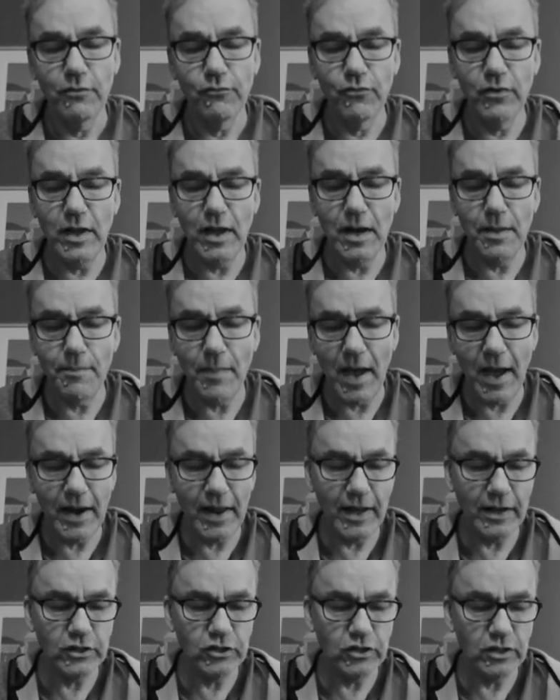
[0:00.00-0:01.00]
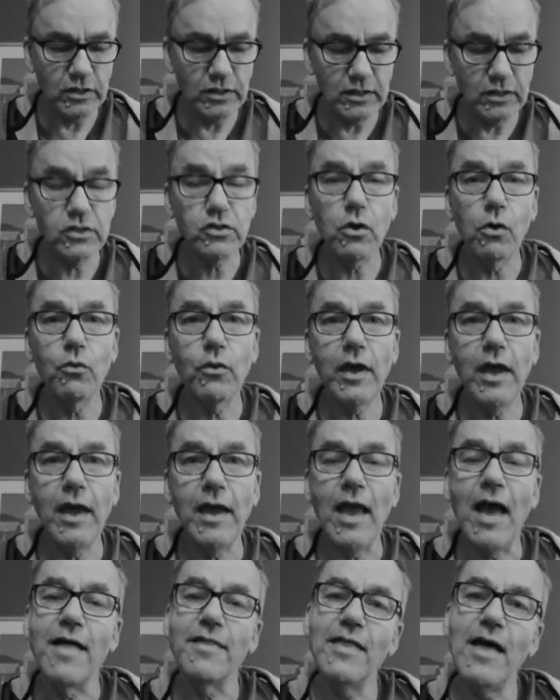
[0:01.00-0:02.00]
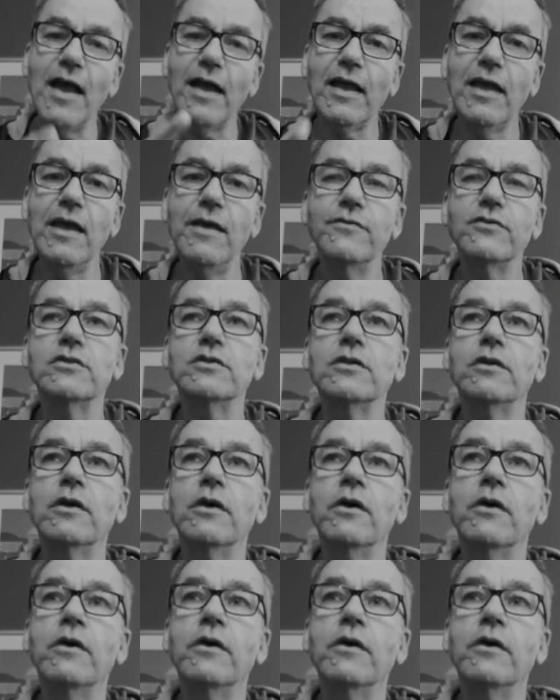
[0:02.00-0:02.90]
really bad edges, it's okay. And that gives